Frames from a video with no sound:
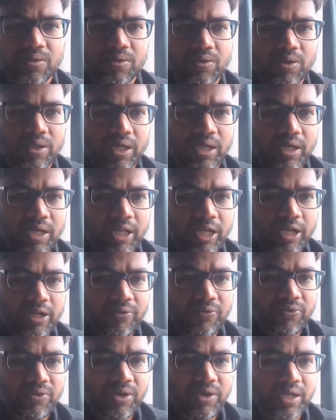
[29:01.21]
Okay,
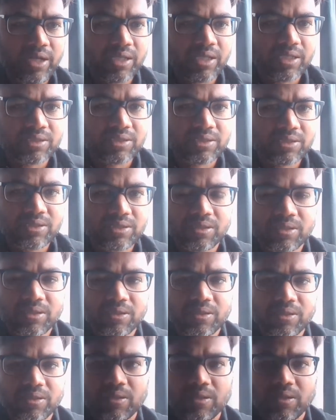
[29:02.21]
take free tests:
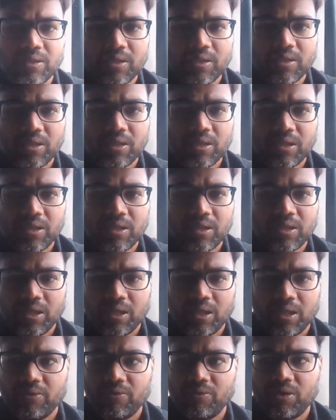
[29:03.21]

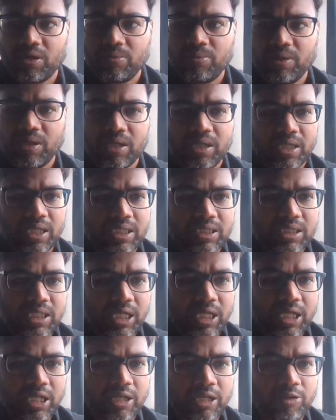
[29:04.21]
verbal
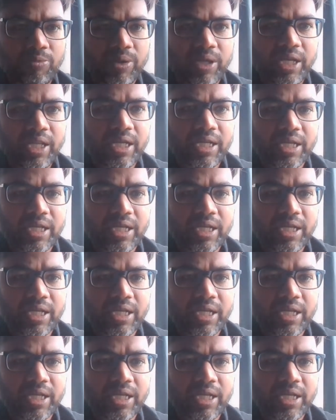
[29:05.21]
reasoning, numeric